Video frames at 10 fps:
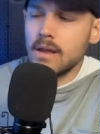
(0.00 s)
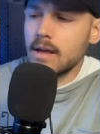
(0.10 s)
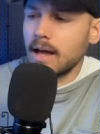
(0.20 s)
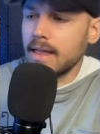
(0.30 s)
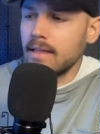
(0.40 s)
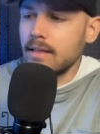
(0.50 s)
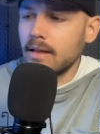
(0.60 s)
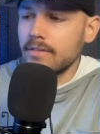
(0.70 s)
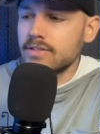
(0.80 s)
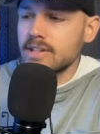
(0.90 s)
uh,
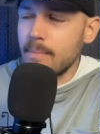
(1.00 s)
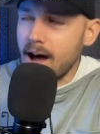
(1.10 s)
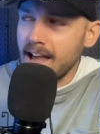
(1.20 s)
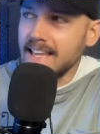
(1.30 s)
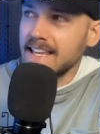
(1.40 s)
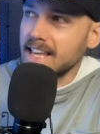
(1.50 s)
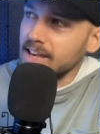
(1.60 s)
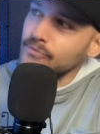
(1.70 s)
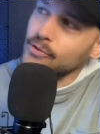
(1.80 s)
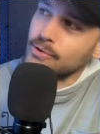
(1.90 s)
some hiking
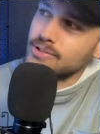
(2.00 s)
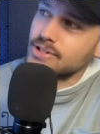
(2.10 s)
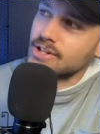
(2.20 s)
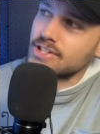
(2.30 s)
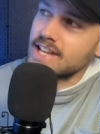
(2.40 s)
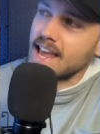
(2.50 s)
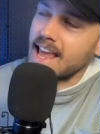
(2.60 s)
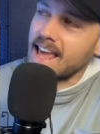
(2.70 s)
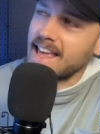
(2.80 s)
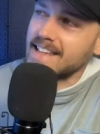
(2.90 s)
influencers
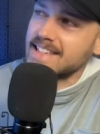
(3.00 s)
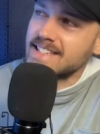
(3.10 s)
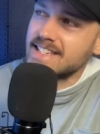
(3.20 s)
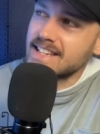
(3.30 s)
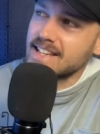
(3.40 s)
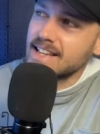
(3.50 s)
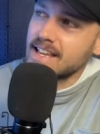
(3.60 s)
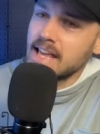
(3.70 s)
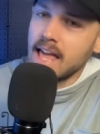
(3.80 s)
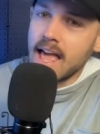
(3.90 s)
and
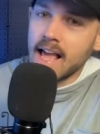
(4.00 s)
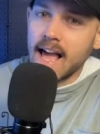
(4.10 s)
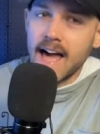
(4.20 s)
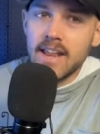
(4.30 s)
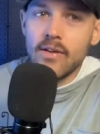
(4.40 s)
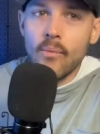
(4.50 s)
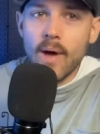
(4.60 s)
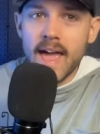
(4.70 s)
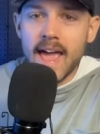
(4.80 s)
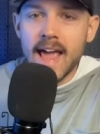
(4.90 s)
kind of the
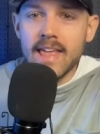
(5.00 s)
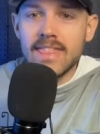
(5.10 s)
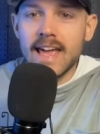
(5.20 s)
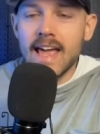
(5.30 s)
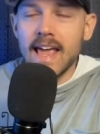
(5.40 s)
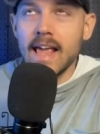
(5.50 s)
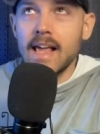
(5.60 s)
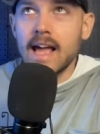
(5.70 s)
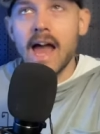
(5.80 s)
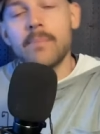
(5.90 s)
way they
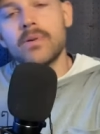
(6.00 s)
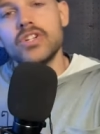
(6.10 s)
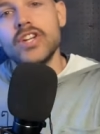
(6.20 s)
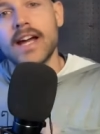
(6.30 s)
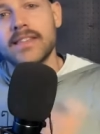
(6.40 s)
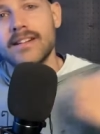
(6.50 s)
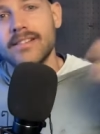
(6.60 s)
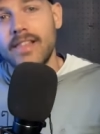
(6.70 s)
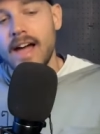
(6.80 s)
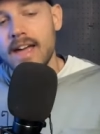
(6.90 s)
kind of project their
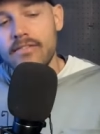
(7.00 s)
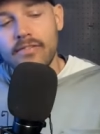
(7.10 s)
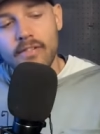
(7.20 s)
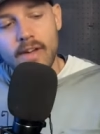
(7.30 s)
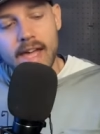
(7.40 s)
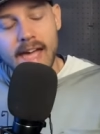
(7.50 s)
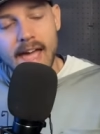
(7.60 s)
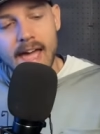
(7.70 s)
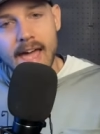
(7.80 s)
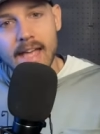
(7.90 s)
life
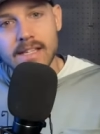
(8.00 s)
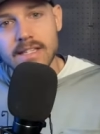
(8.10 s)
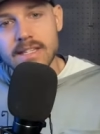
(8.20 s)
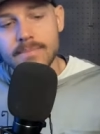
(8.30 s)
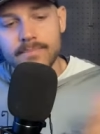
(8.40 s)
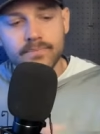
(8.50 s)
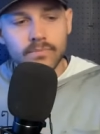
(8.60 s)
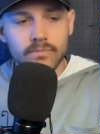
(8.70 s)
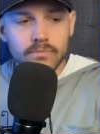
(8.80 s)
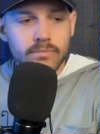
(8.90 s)
and
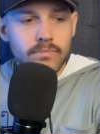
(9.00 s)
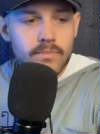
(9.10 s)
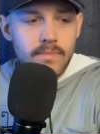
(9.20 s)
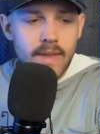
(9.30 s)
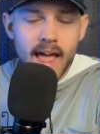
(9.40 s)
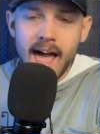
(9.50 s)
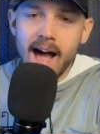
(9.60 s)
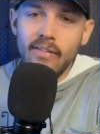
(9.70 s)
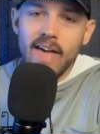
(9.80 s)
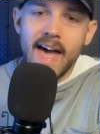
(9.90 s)

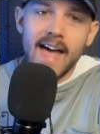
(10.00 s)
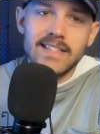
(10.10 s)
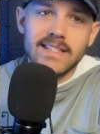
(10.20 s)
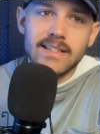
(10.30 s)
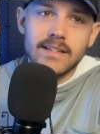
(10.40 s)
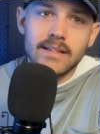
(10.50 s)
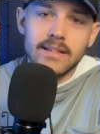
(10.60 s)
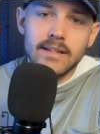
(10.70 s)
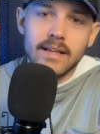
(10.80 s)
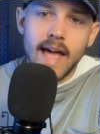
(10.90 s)
how that
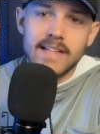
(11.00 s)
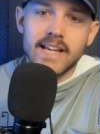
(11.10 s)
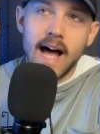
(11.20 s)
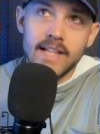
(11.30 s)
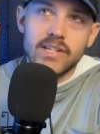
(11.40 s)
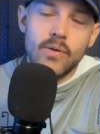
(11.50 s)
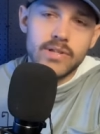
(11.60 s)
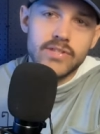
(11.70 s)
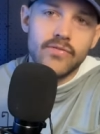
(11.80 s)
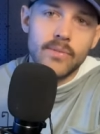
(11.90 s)
has
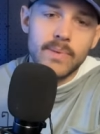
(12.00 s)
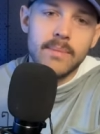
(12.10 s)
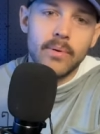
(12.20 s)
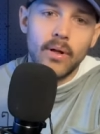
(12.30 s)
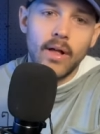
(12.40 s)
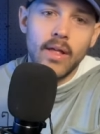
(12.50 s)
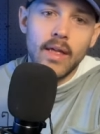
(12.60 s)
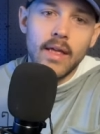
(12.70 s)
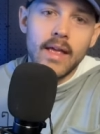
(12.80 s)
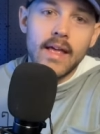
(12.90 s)
consequences for the people
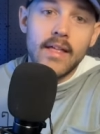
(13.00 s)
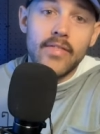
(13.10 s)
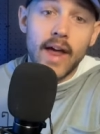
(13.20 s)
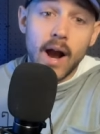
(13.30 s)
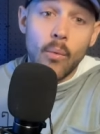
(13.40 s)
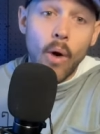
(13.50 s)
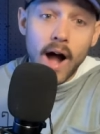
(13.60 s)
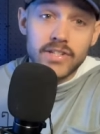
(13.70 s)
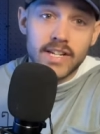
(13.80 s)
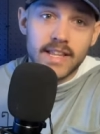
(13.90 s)
that are
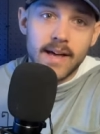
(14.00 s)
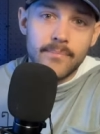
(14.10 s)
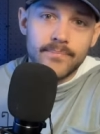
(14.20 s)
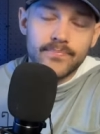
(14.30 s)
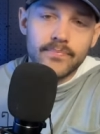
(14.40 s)
watching them.